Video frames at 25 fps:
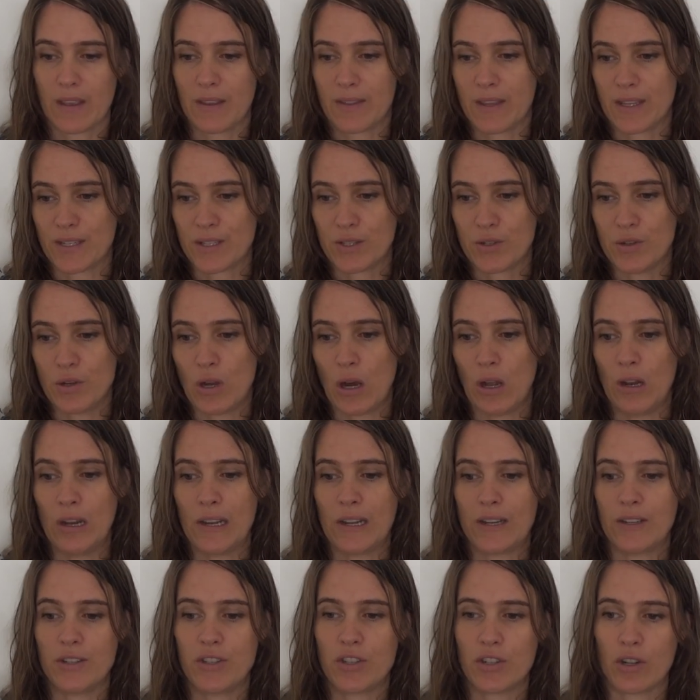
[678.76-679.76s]
this
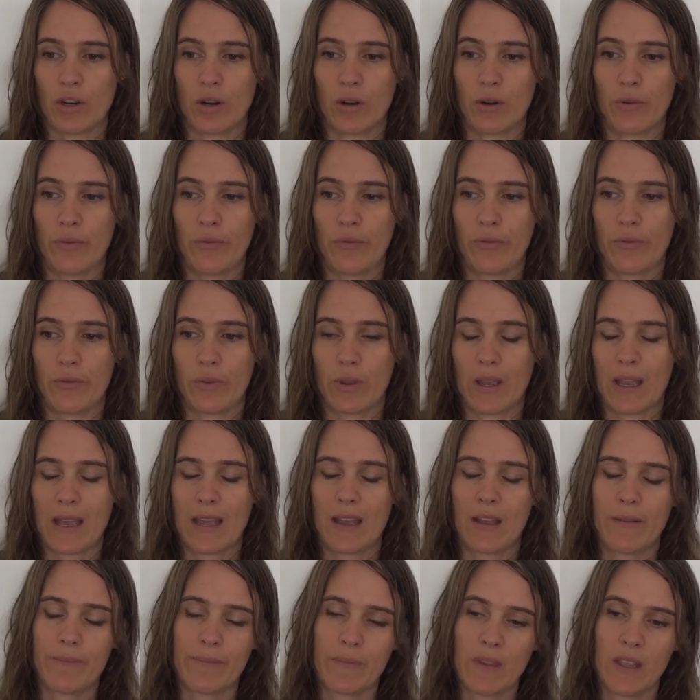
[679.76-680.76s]
knowledge of,
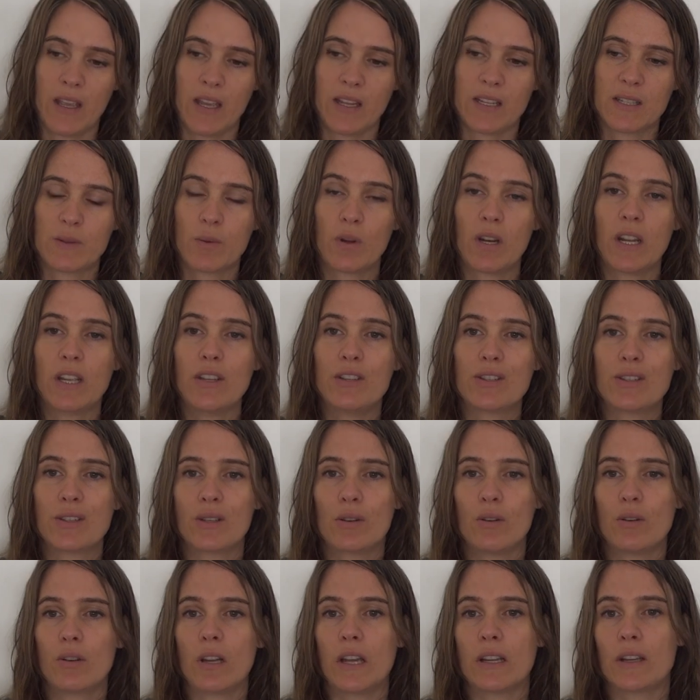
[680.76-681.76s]
it's what I used
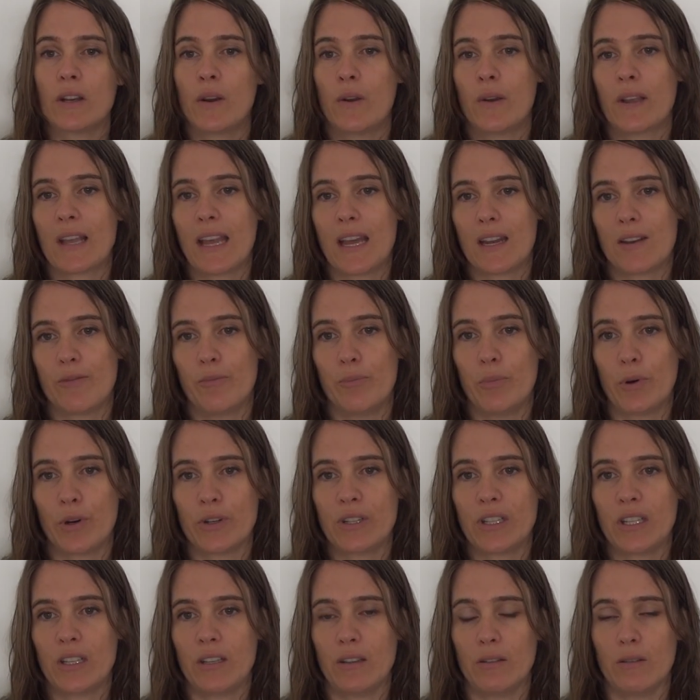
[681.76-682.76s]
to call it, going out of
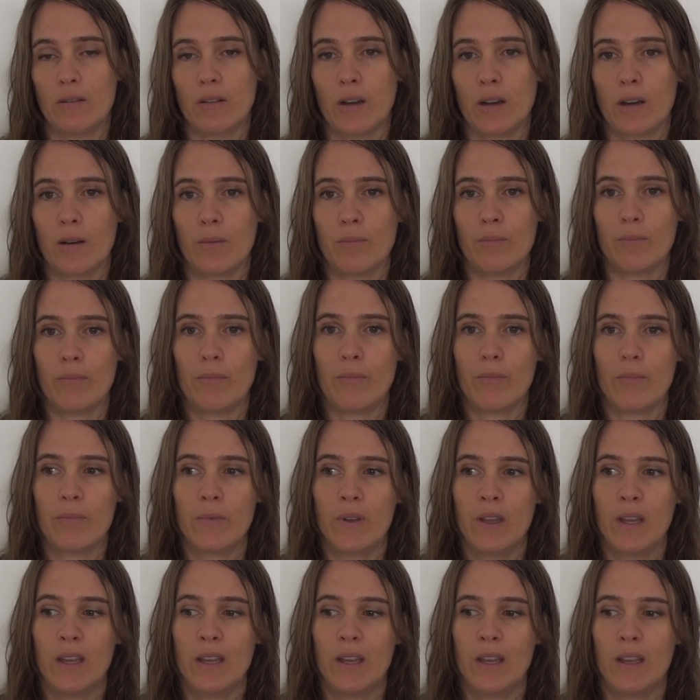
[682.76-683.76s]
body,
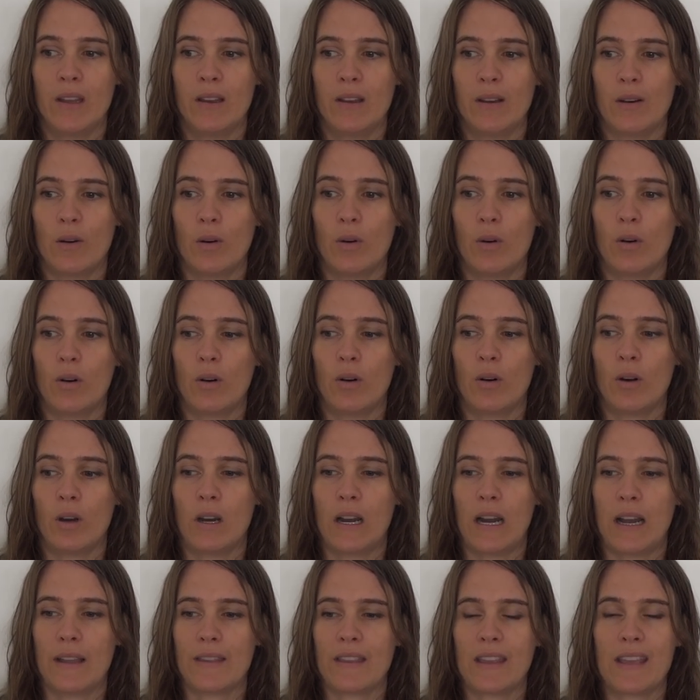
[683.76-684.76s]
or
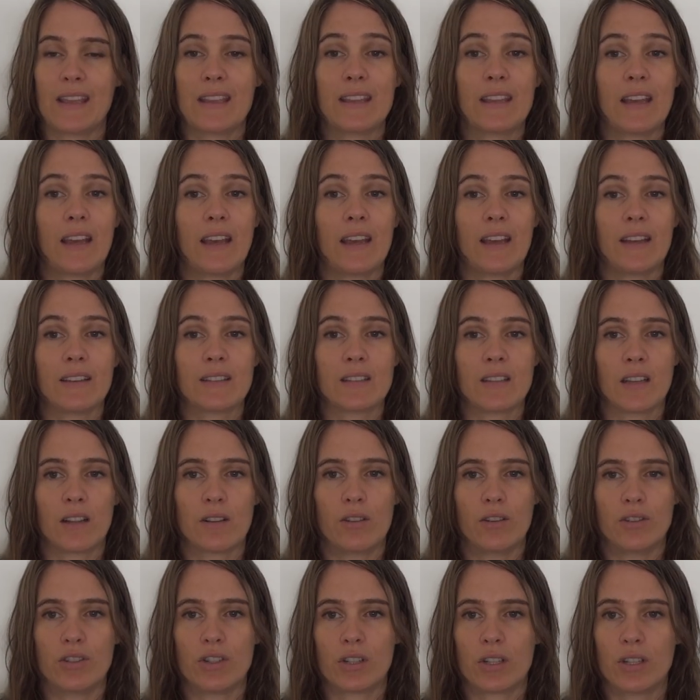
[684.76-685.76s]
I think
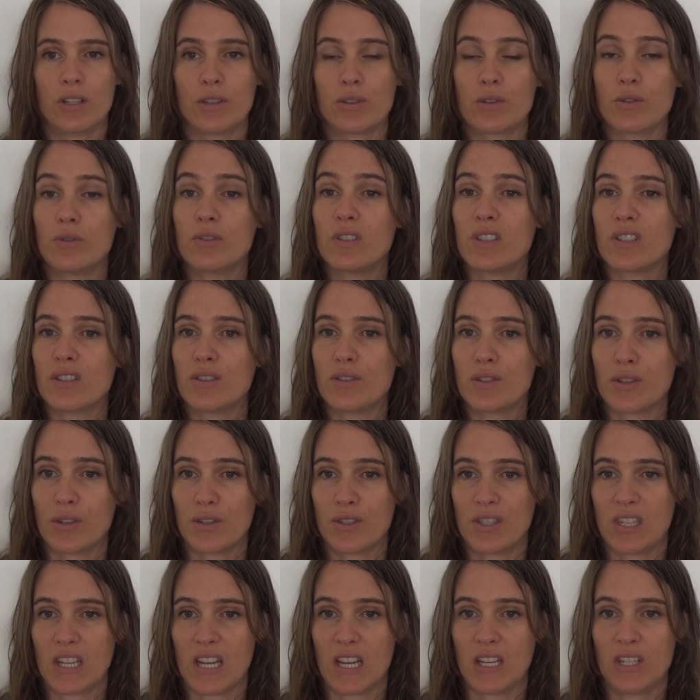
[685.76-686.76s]
psychologically it's called
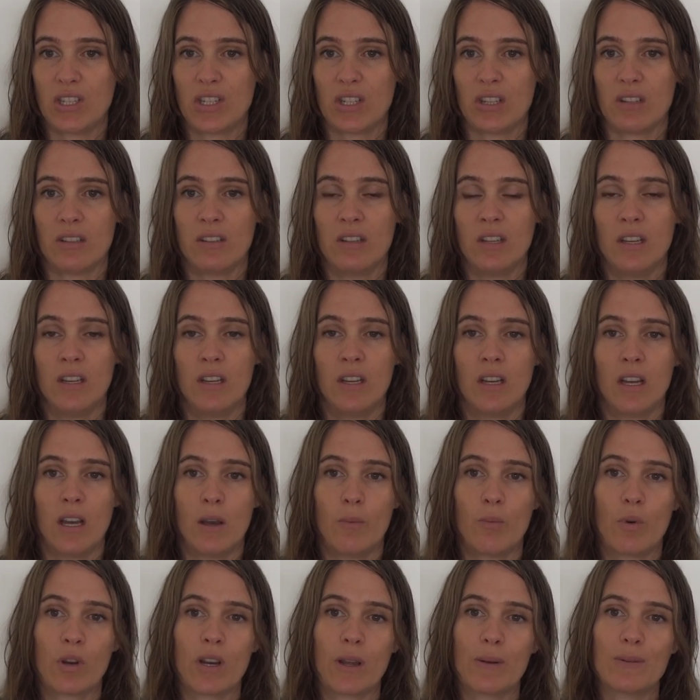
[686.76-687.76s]
disassociation.
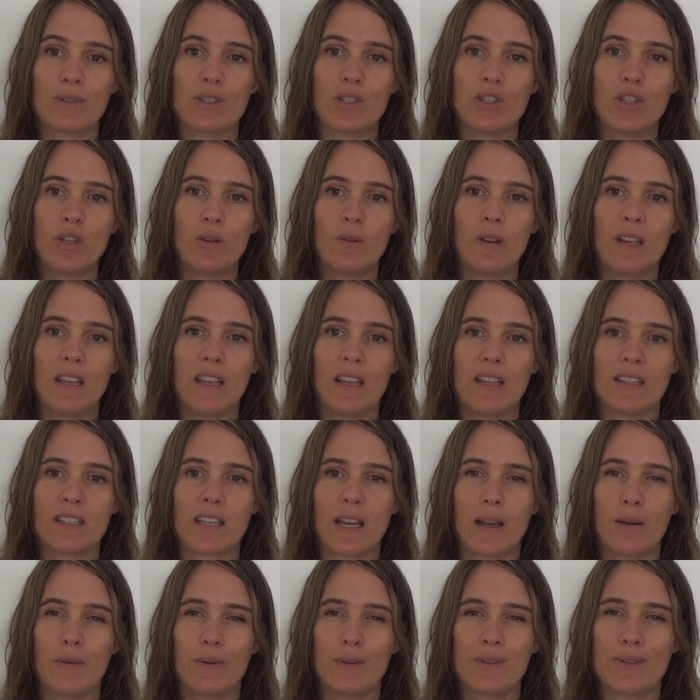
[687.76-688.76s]
And what I was doing
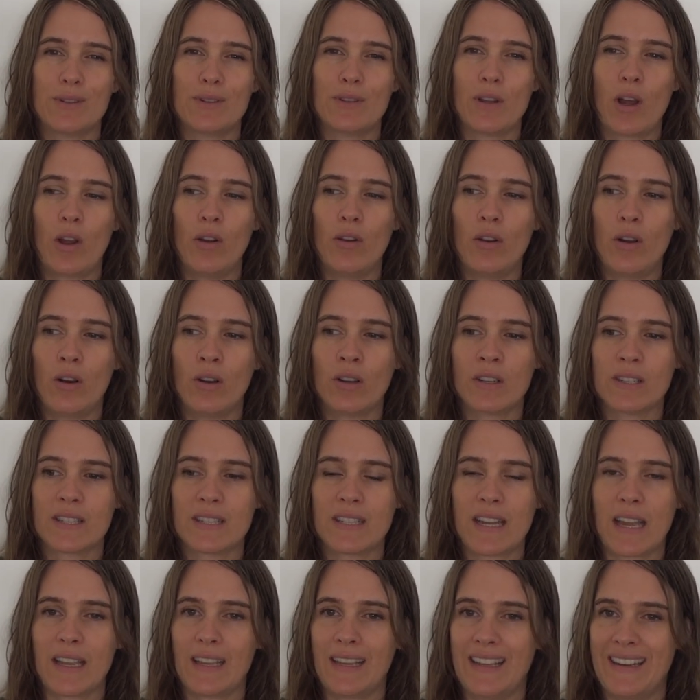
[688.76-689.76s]
is I was no longer
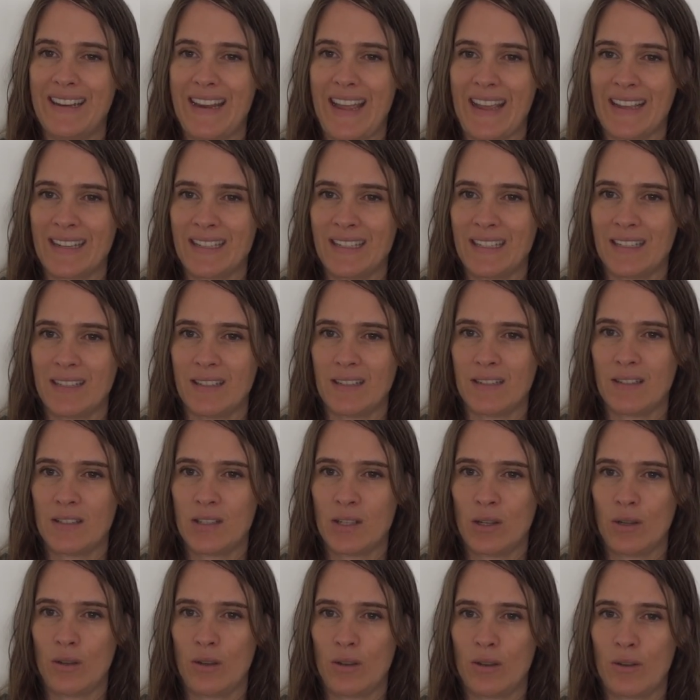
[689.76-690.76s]
staying connected
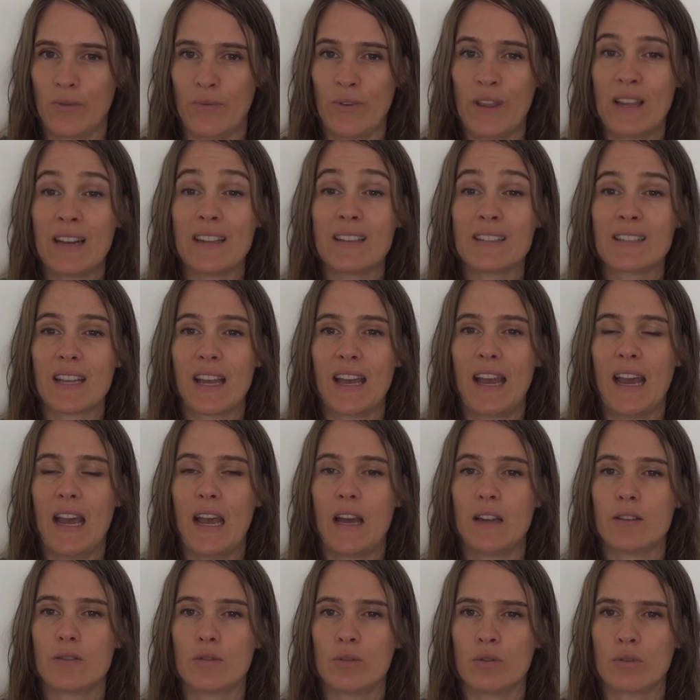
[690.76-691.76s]
to the feelings I
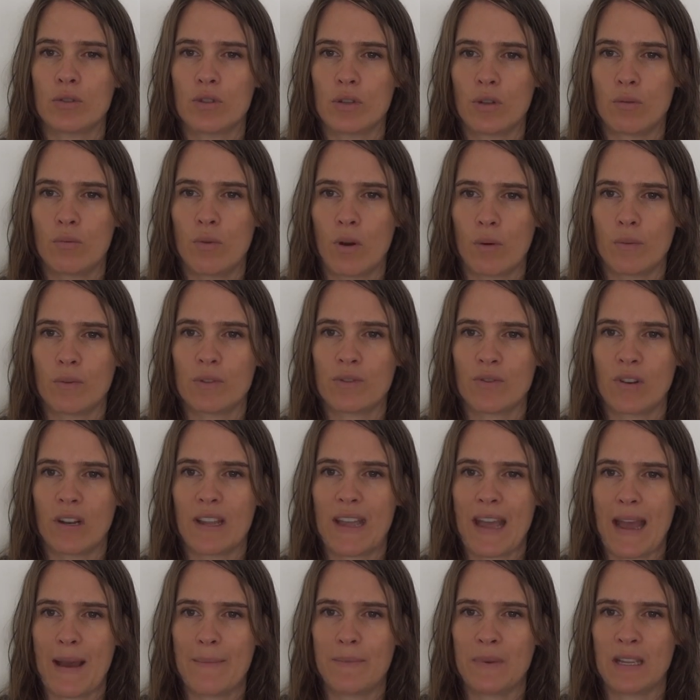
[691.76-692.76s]
had or to what was
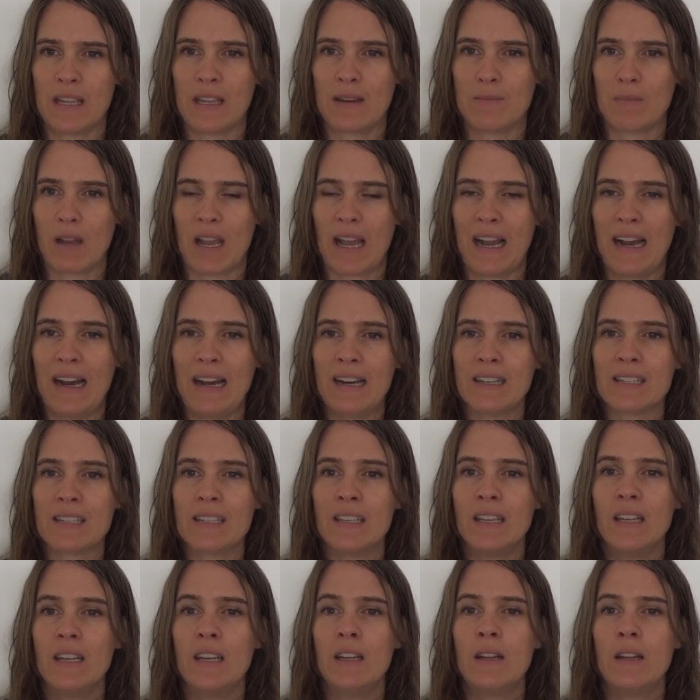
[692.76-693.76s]
really happening in my heart